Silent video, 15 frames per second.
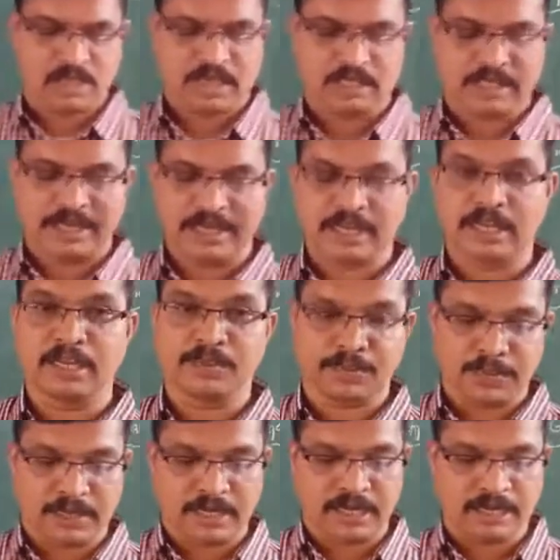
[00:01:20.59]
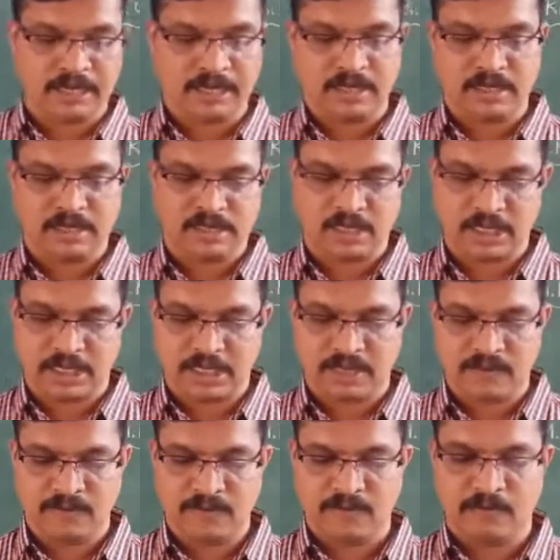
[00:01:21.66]
in the Indian political
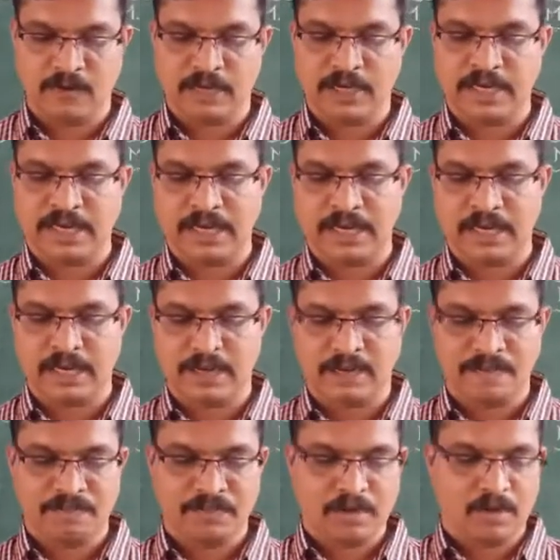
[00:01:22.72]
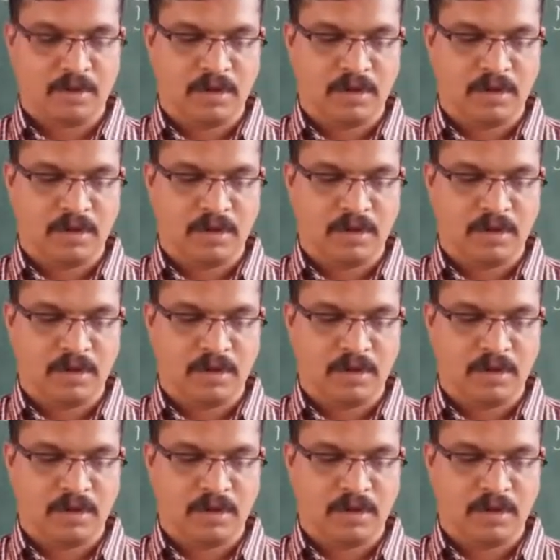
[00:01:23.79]
scene for nearly